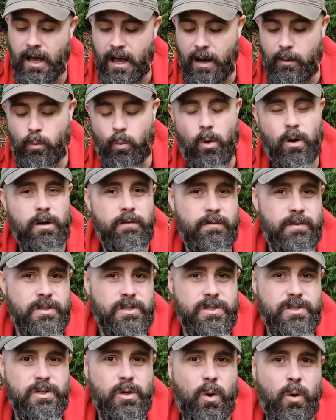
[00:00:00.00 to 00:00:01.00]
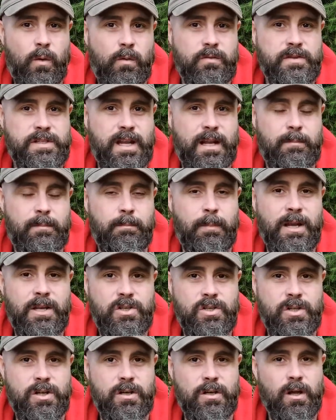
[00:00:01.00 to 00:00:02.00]
And one of the stoves that I
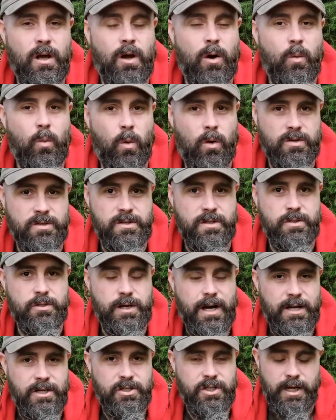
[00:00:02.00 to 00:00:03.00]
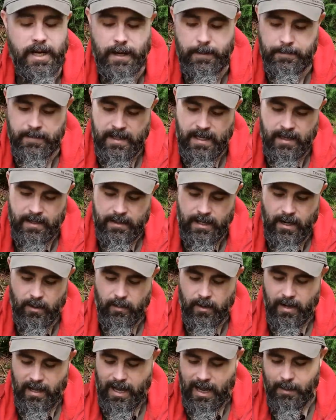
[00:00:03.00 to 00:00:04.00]
mentioned was the Trangia. Now,
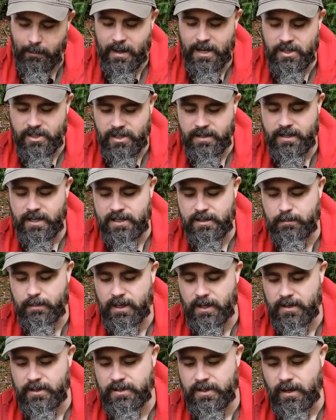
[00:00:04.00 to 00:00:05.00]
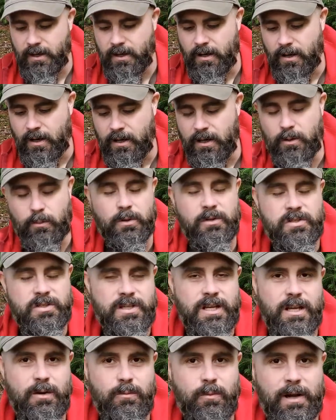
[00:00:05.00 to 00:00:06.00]
I mention this because you will
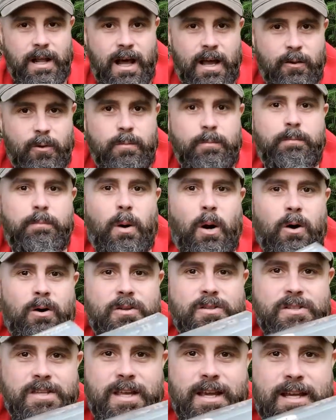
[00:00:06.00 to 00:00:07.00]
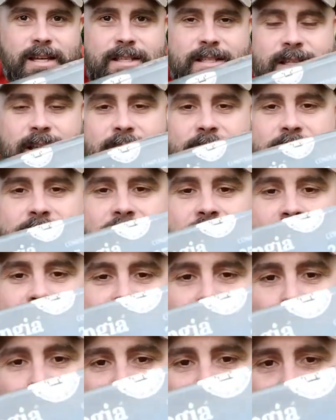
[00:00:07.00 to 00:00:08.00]
see when I unbox this and take it
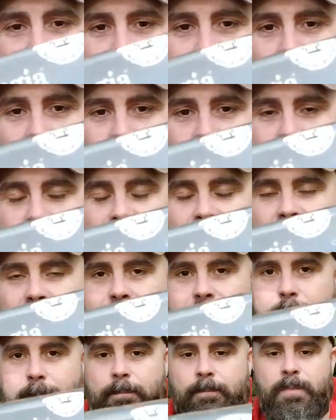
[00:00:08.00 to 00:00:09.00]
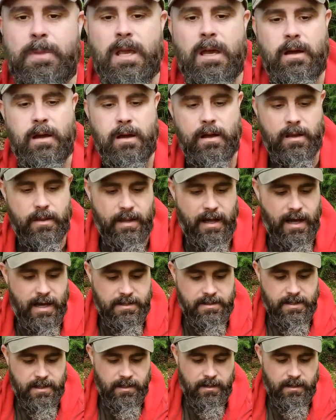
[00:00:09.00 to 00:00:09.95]
out for the first time that